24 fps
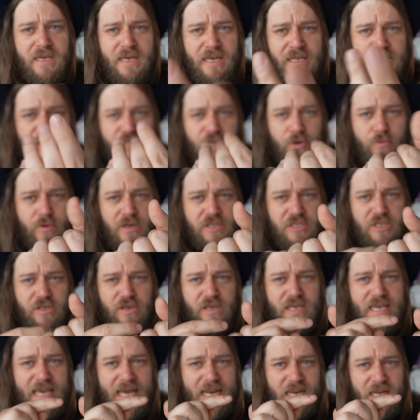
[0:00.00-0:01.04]
And so once
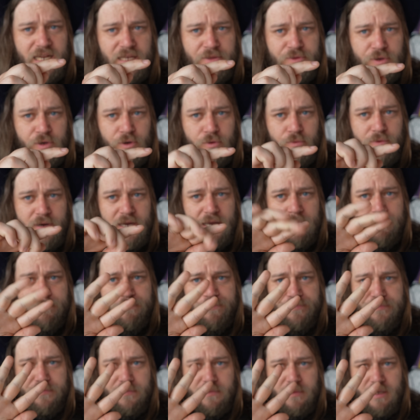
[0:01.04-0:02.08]
you get it in the grip
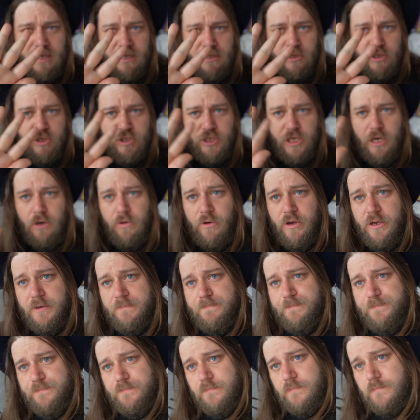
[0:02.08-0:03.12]
and you show it,
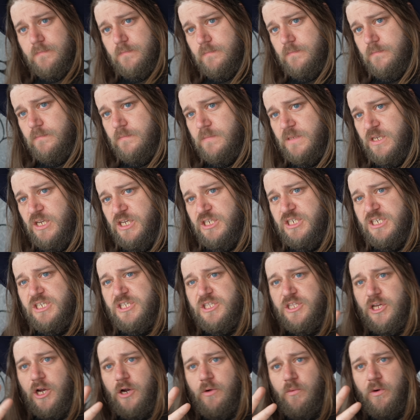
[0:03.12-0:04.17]
you
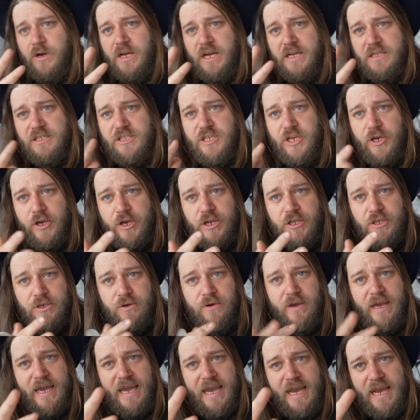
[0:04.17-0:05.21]
just don't want to turn
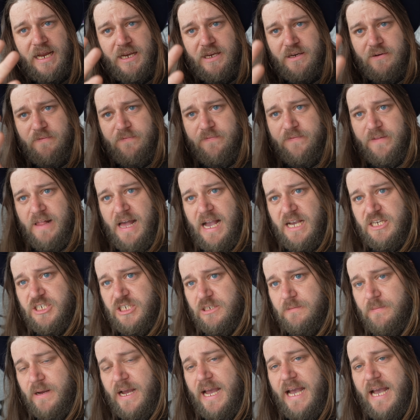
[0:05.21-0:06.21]
your hand and flash it by